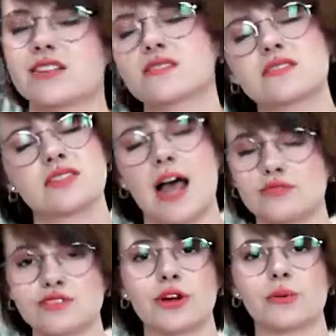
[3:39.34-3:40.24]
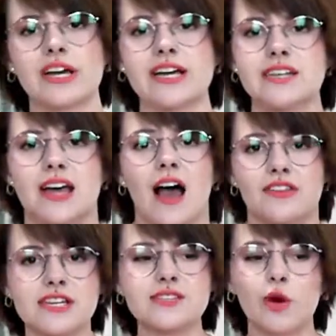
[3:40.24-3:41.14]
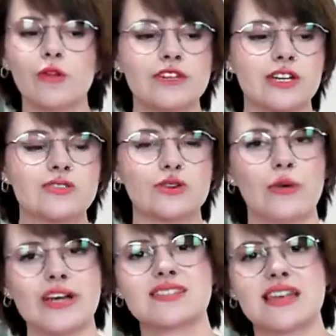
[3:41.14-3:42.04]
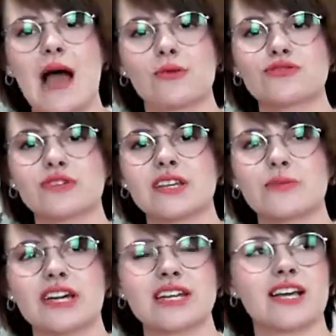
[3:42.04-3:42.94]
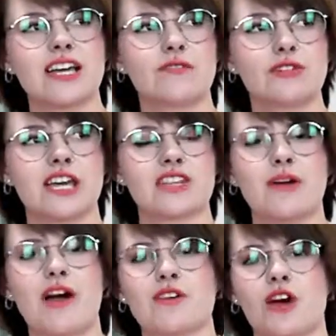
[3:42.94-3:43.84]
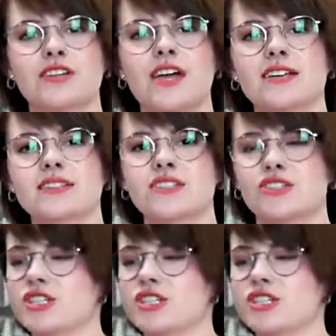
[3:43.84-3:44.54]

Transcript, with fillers: It sounds so weird. These haul videos always sound really weird, like if you take them out of context, because you're